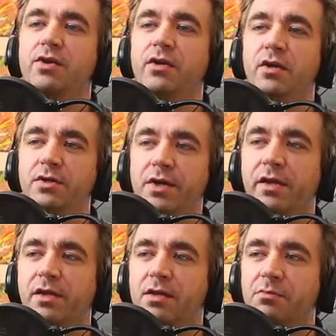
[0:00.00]
You're
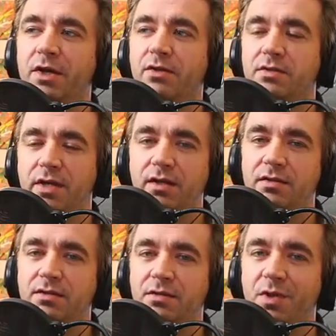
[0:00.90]
talking about
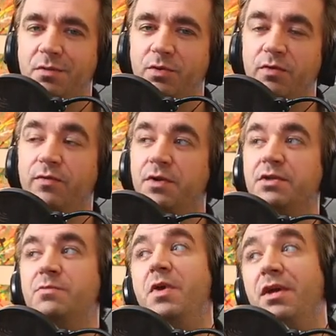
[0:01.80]
silencing people for
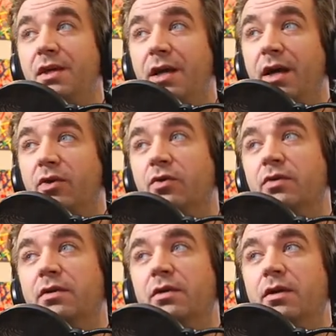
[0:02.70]
speaking
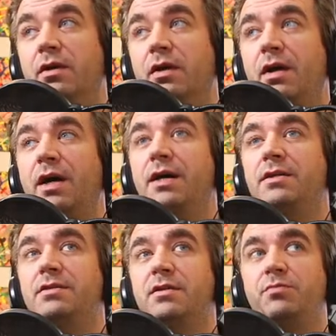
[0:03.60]
out
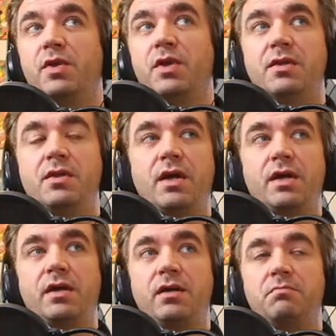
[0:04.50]
on something
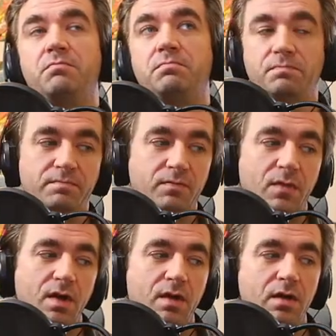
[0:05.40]
that
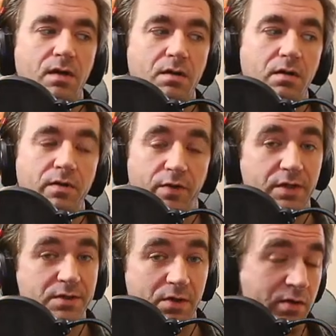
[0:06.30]

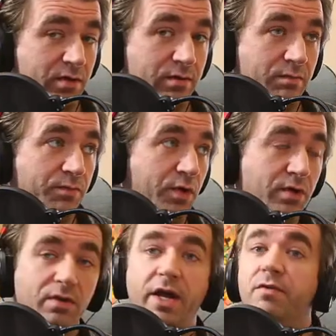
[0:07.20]
affects
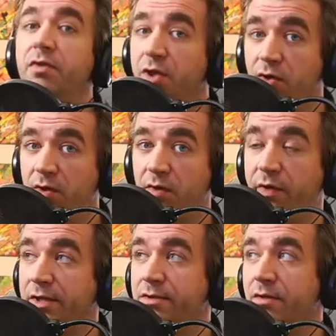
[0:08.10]
their livelihood,
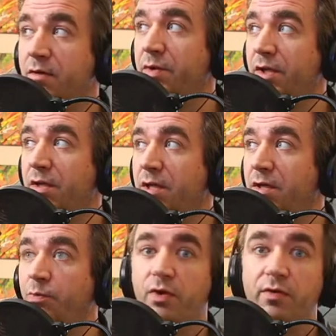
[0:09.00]
affects ability
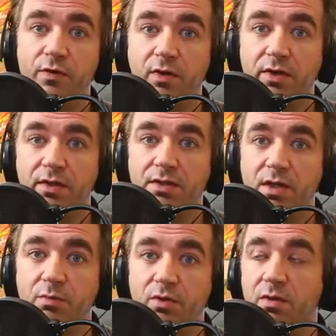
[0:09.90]
to put food on the
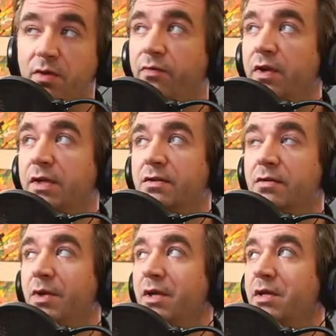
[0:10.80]
table, affects
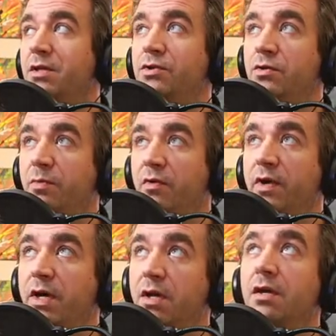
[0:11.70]
their ability to
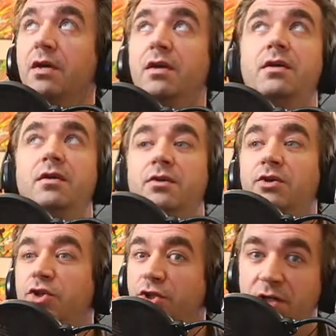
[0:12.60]
provide
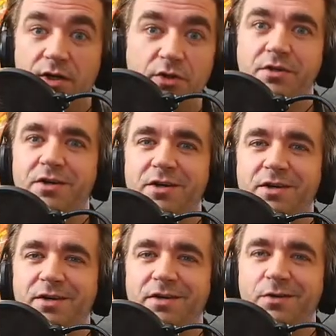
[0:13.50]

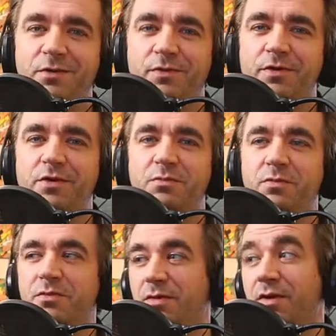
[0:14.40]
shelter for
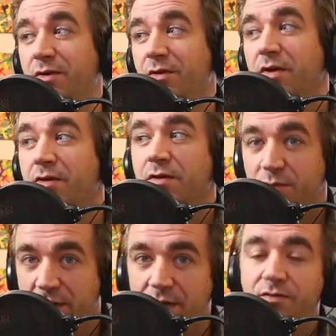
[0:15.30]
them, you know, either
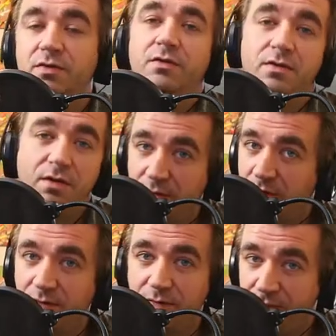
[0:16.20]
themselves or
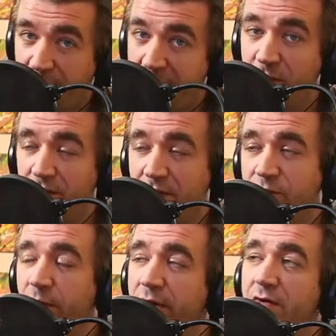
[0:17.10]
their family
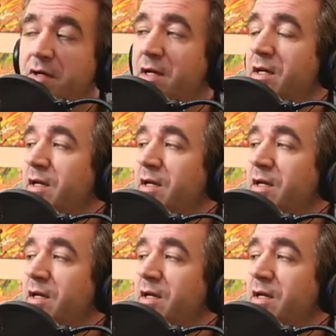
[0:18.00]
as well.